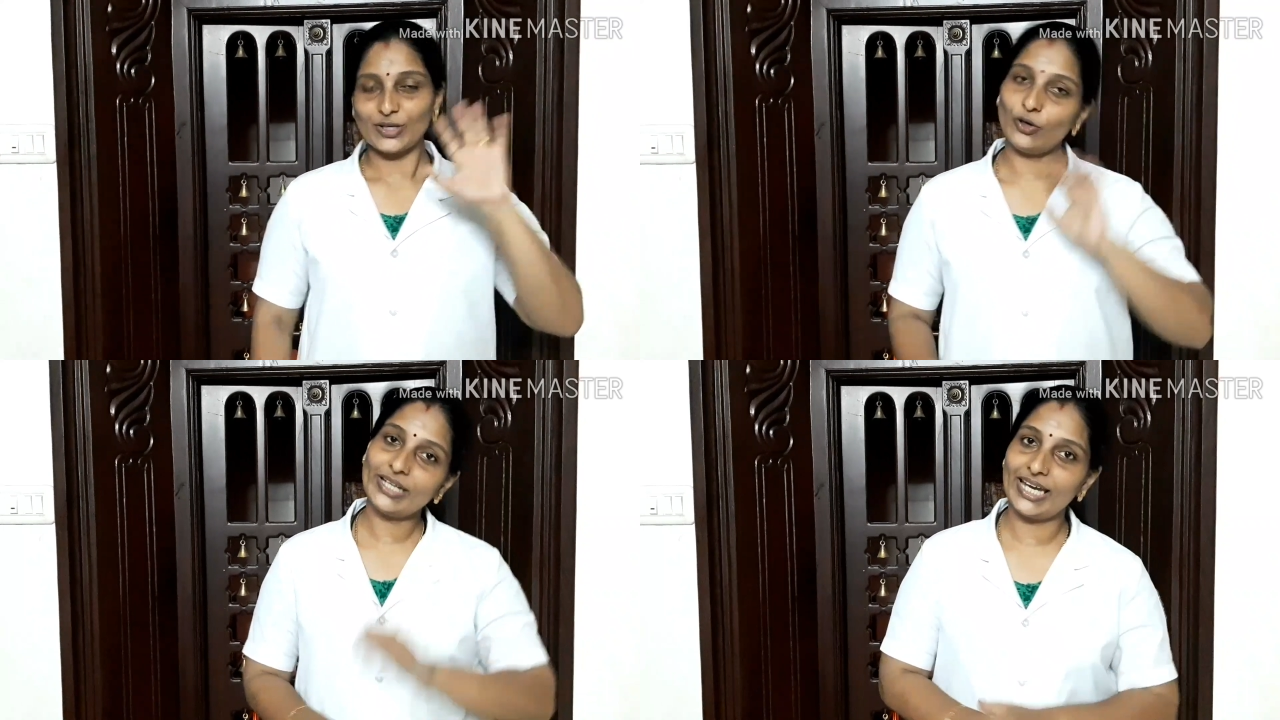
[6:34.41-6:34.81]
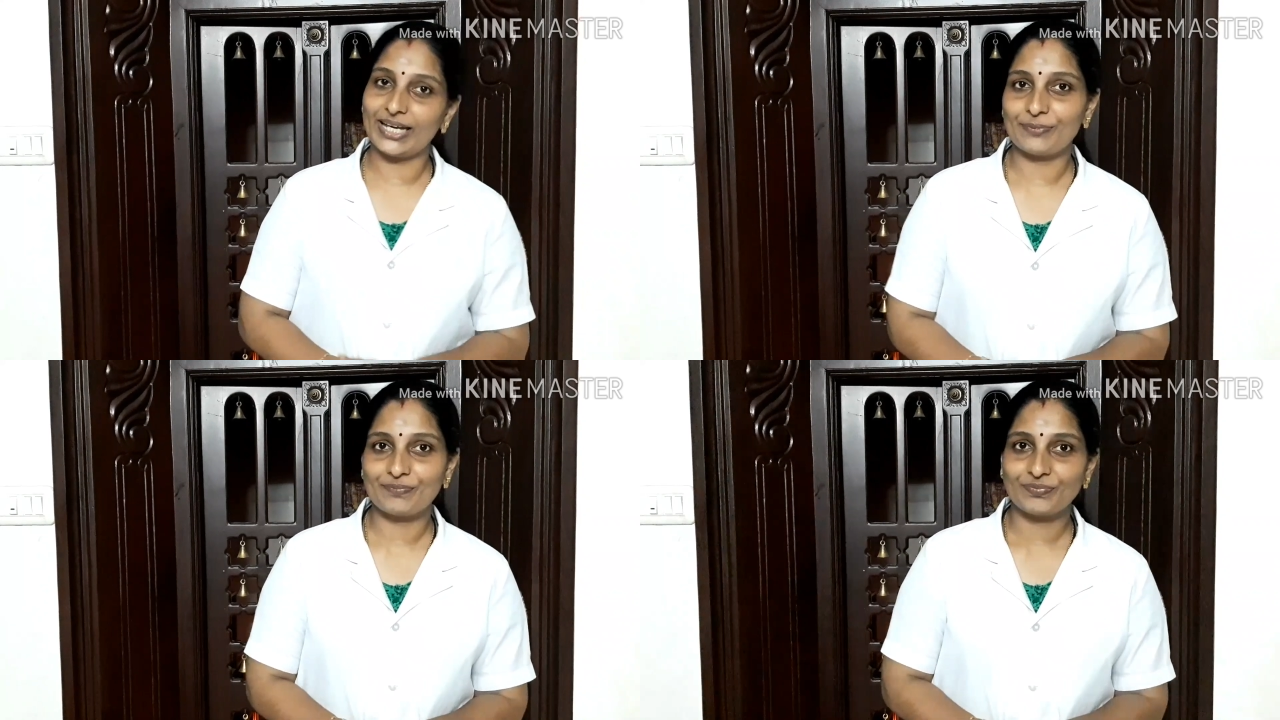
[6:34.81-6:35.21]

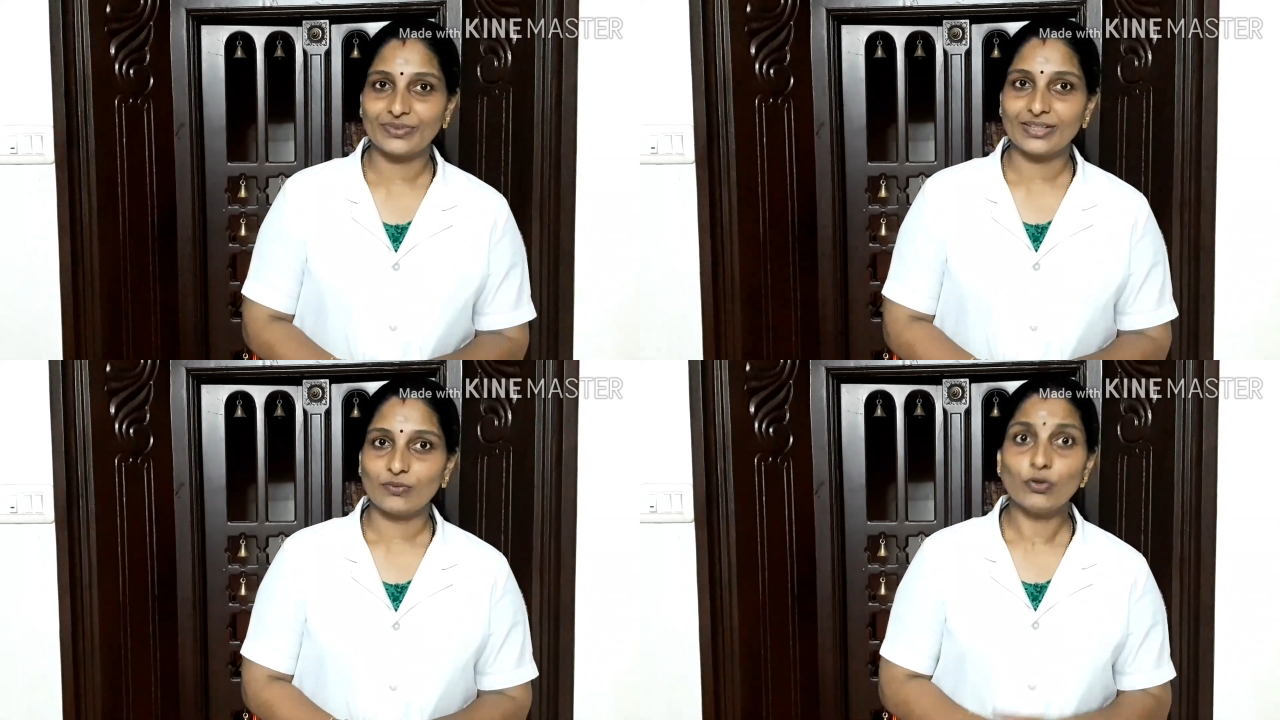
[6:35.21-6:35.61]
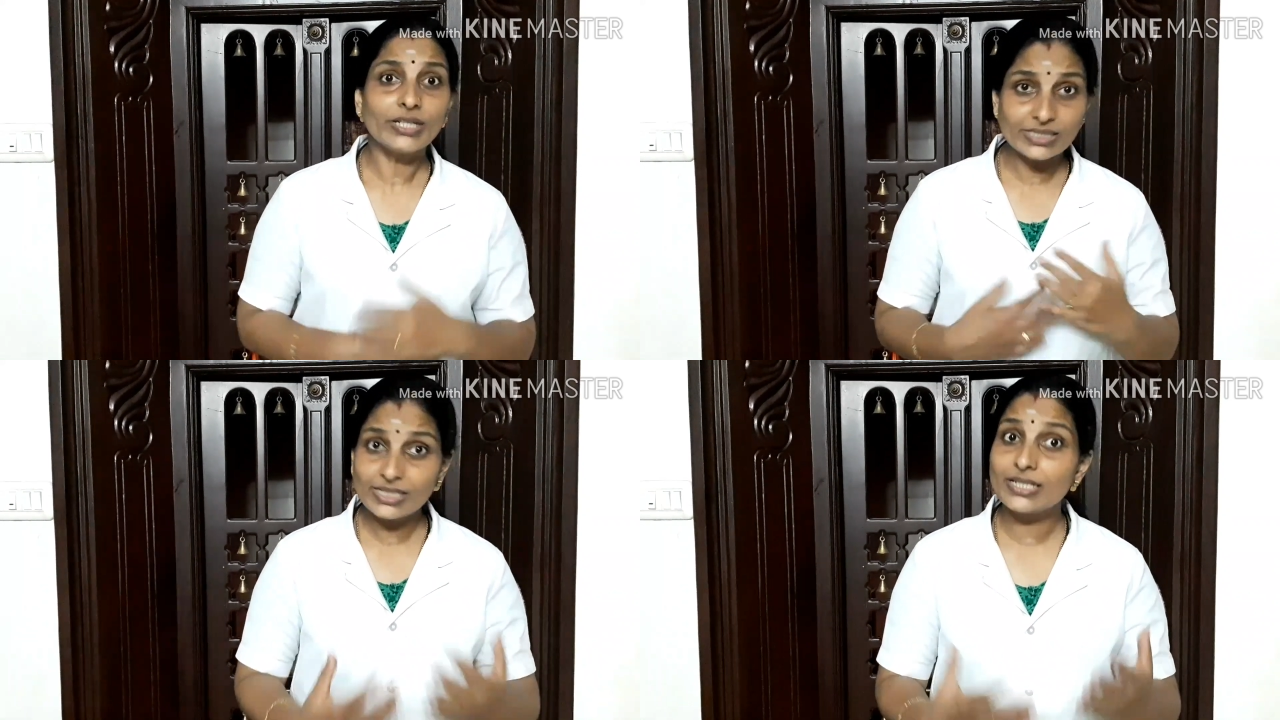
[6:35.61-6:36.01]
Okay. What
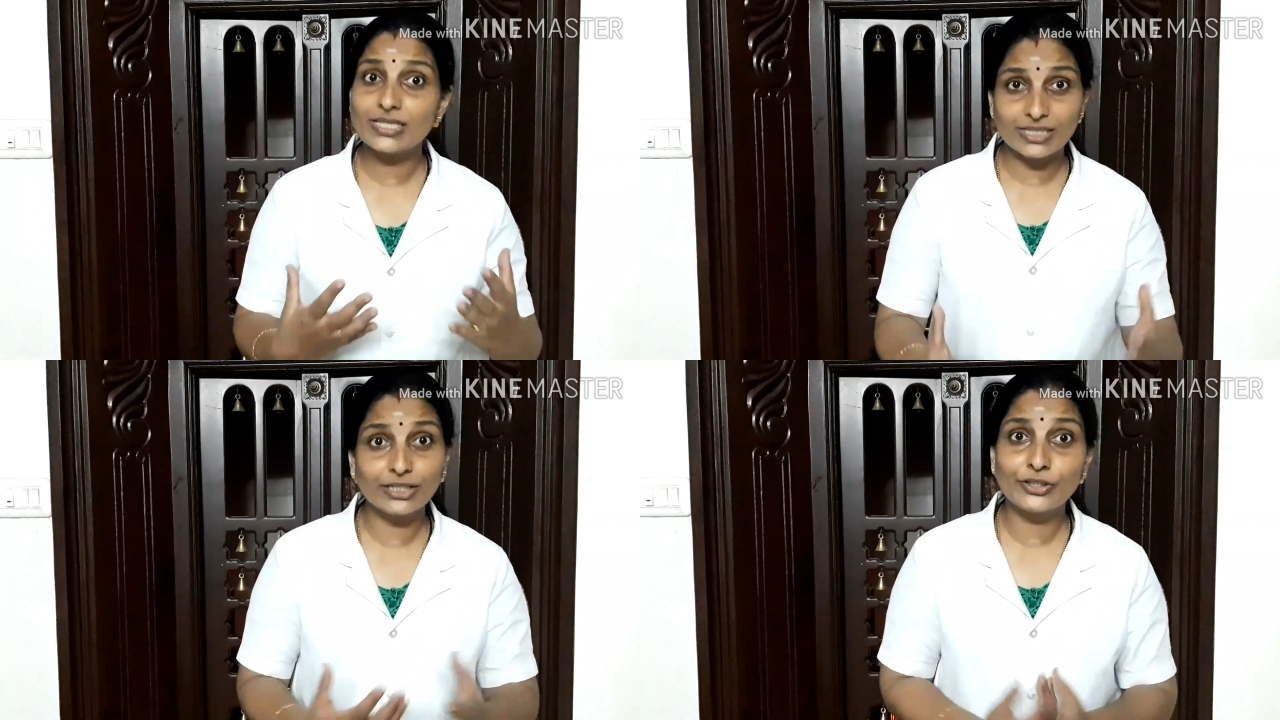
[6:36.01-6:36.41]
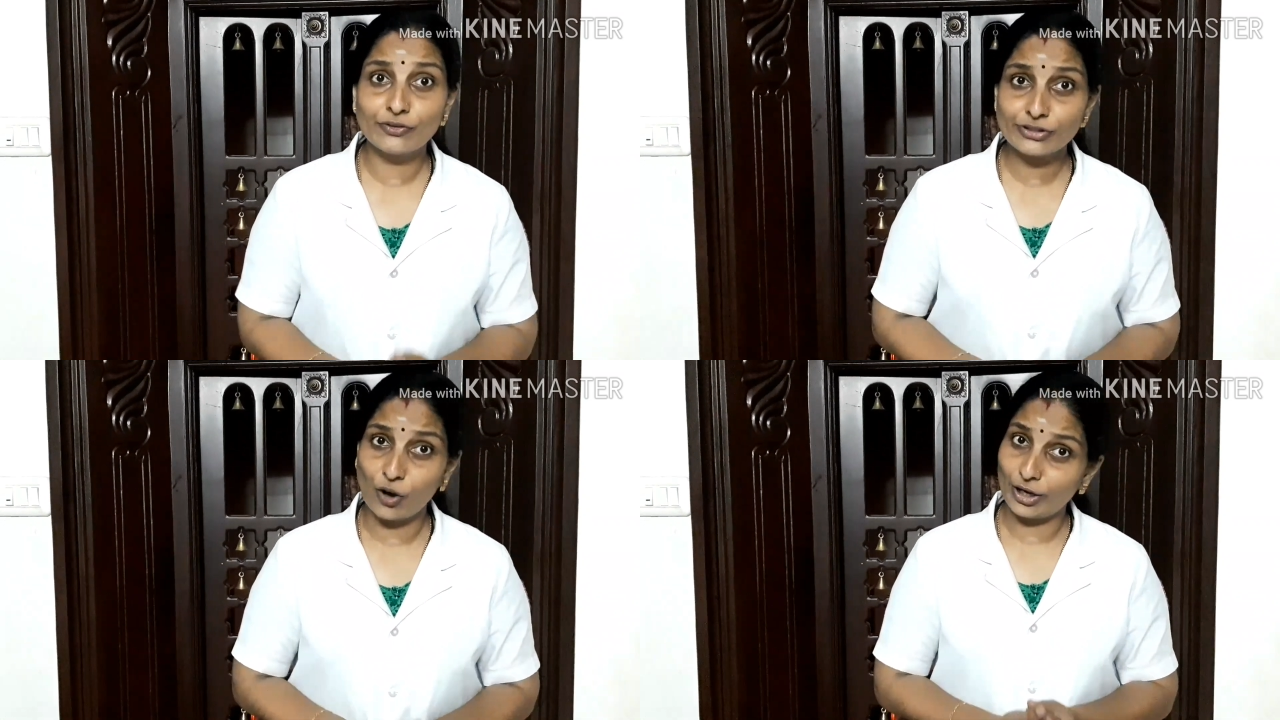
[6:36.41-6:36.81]
is the result of
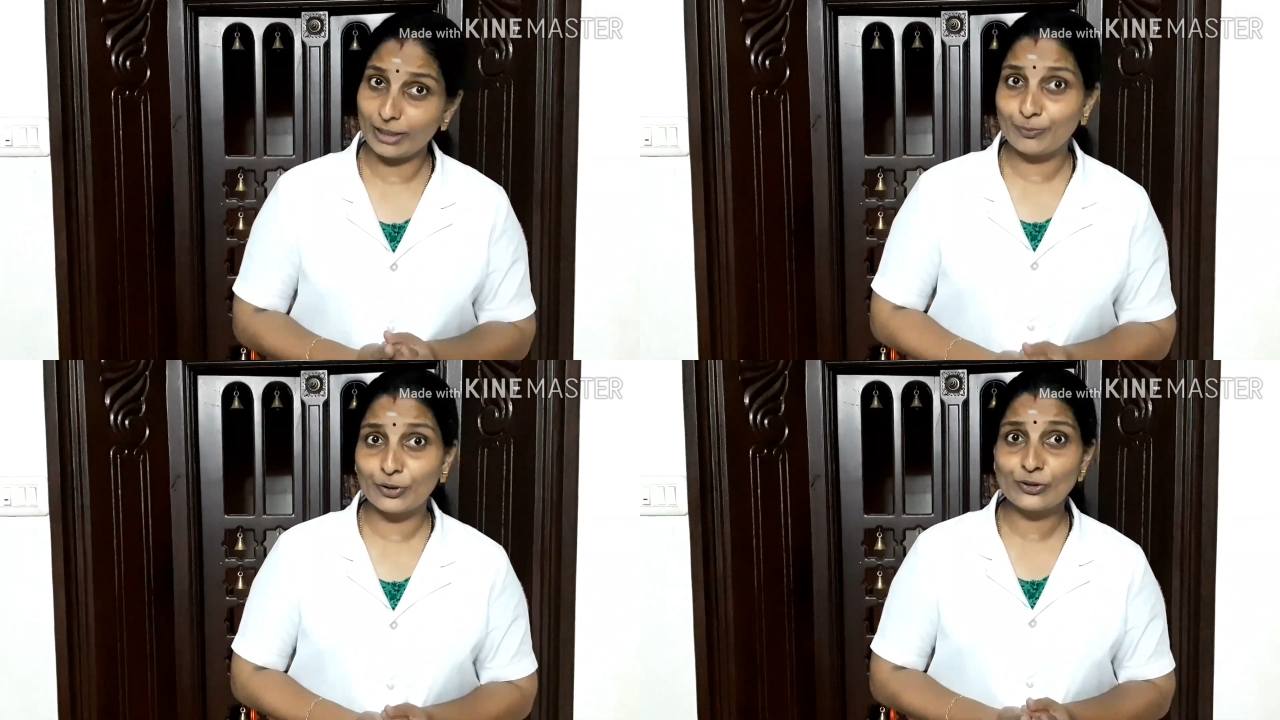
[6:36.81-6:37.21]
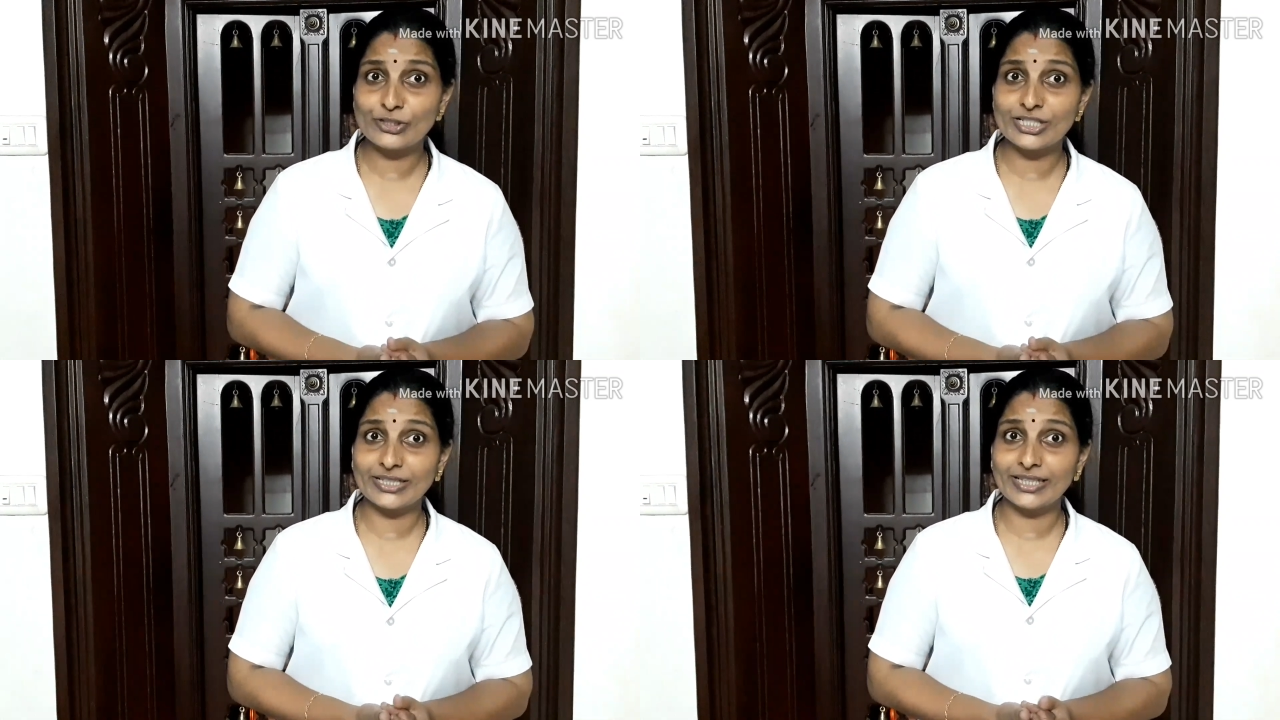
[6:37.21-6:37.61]
soil
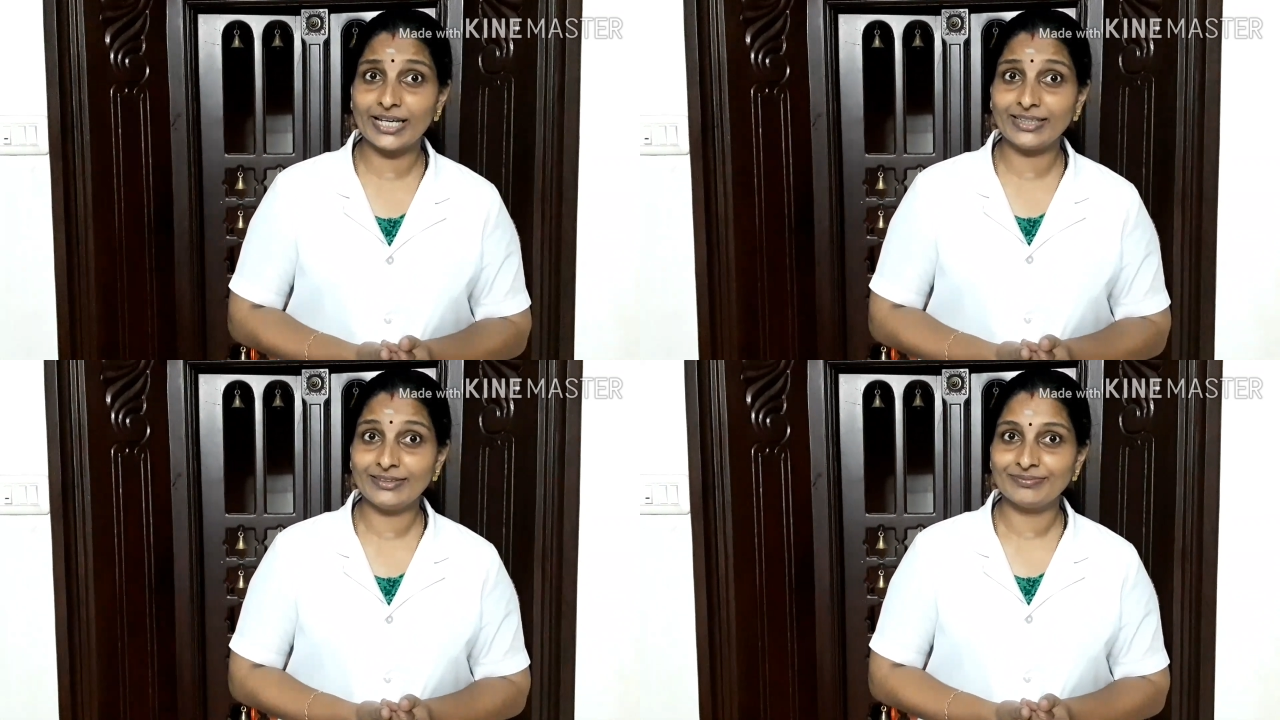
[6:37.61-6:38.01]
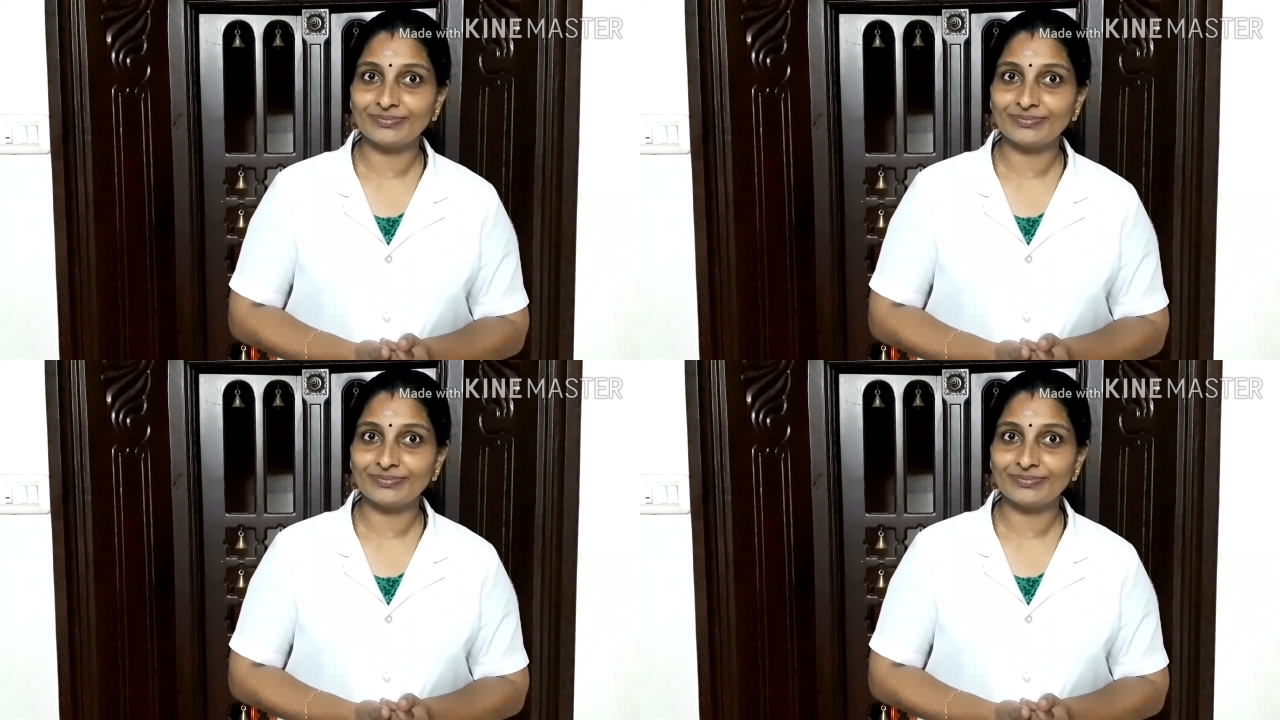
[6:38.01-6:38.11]
pollution then?